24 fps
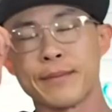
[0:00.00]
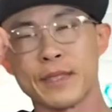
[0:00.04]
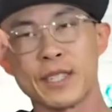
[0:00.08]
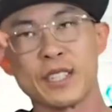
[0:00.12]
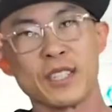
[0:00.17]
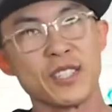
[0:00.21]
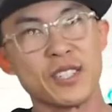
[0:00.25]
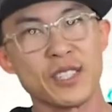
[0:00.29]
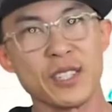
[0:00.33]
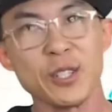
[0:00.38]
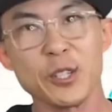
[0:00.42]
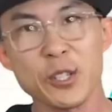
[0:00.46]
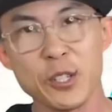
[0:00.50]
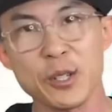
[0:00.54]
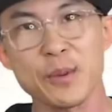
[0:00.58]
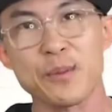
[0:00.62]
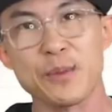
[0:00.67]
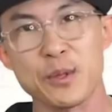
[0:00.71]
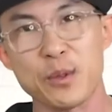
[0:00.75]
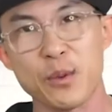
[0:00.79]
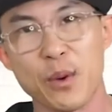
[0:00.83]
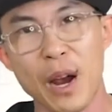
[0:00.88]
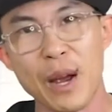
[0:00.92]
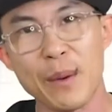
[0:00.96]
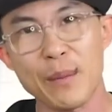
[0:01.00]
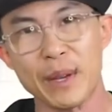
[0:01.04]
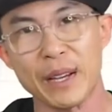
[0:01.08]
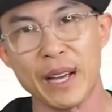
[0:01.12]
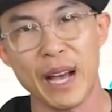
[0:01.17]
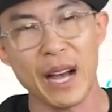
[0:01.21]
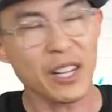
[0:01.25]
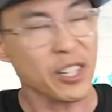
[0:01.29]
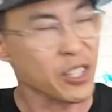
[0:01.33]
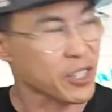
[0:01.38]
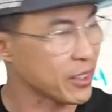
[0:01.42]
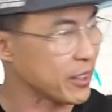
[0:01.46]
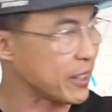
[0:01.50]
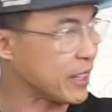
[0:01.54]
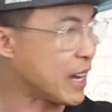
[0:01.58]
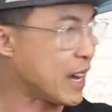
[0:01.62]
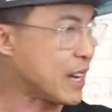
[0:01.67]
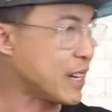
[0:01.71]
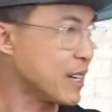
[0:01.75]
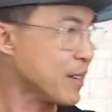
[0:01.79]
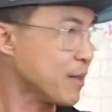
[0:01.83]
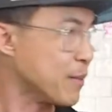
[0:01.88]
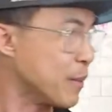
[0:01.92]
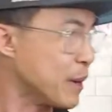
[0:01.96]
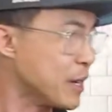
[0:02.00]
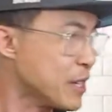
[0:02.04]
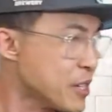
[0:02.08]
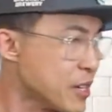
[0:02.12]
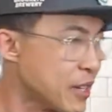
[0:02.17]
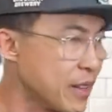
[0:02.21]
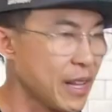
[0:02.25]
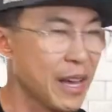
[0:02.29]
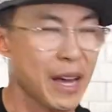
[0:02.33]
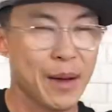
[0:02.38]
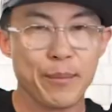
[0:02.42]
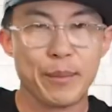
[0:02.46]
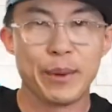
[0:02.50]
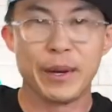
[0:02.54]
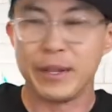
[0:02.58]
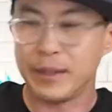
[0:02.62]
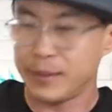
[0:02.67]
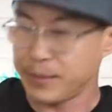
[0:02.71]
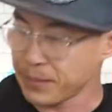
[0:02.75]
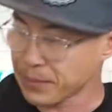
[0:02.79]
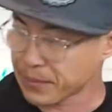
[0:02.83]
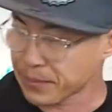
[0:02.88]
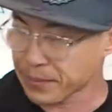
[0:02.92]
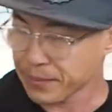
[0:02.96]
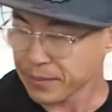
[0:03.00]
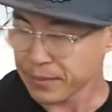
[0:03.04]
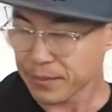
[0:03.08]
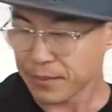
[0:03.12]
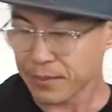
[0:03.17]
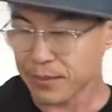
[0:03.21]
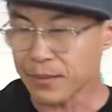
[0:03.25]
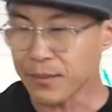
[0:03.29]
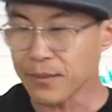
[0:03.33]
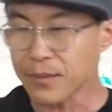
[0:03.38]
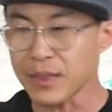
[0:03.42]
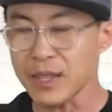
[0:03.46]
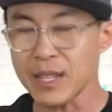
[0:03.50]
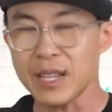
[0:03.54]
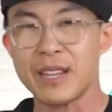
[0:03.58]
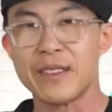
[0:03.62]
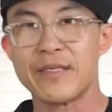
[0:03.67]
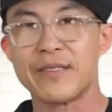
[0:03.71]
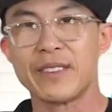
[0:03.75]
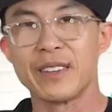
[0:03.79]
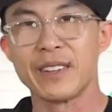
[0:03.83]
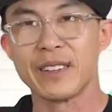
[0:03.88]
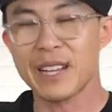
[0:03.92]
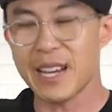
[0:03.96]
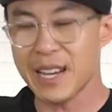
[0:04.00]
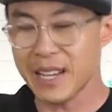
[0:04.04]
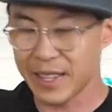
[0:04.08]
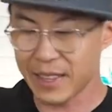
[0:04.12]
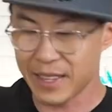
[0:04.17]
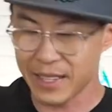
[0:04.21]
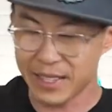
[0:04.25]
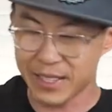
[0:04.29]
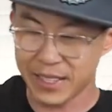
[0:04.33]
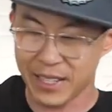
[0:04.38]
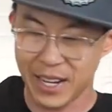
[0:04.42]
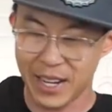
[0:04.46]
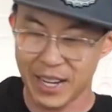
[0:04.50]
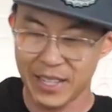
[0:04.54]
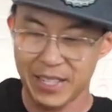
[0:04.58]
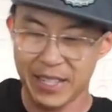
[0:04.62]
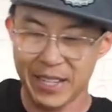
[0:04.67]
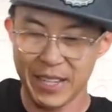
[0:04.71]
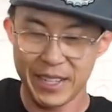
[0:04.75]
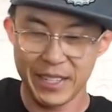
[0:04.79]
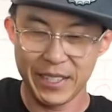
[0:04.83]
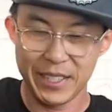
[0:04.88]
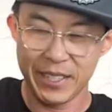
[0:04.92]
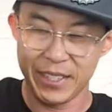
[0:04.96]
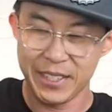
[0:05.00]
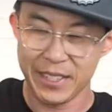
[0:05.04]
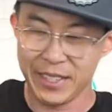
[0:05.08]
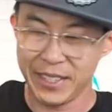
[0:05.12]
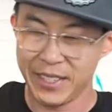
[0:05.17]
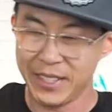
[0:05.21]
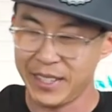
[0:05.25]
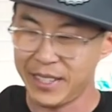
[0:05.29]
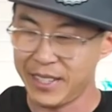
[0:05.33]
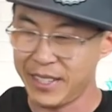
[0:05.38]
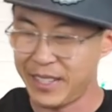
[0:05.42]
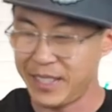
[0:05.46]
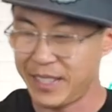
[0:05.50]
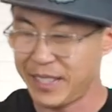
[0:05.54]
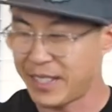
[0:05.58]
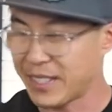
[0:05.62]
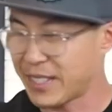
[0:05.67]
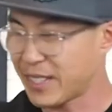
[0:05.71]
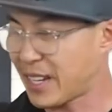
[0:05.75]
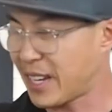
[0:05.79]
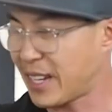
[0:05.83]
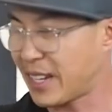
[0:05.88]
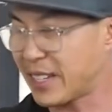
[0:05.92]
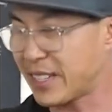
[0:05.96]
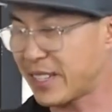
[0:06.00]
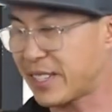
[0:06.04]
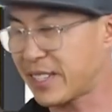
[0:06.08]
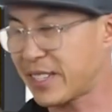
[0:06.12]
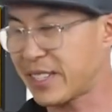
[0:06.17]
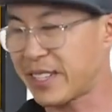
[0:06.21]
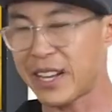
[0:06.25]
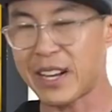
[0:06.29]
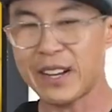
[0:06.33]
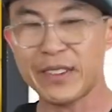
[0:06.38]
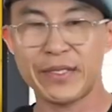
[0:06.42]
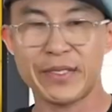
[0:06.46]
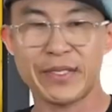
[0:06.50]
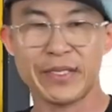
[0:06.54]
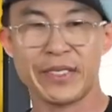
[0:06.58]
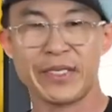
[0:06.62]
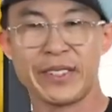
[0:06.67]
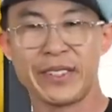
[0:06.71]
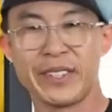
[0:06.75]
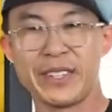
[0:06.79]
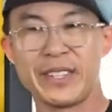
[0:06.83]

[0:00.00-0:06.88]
Consider subscribing, actually. I didn't mention that, but if you like this content, this kind of stuff,